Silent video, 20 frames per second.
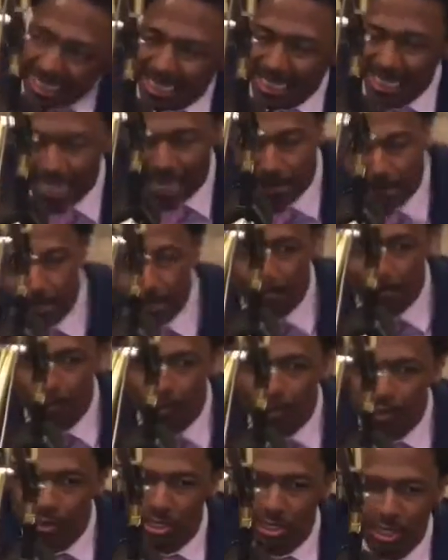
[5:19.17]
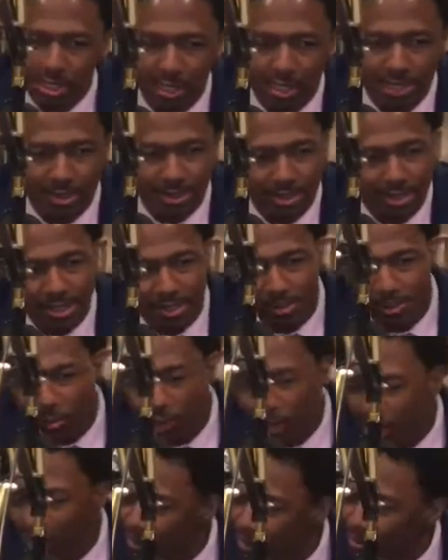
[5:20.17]
comedy and music.
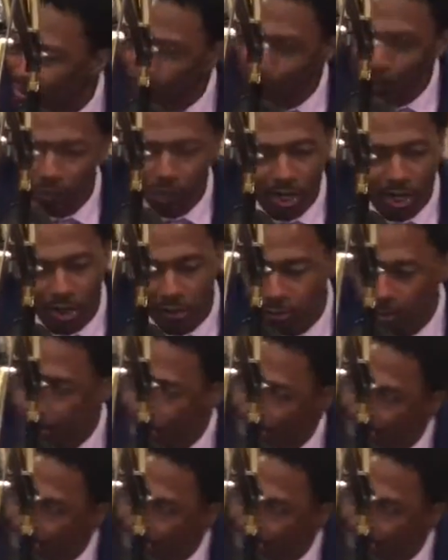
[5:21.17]
One of them a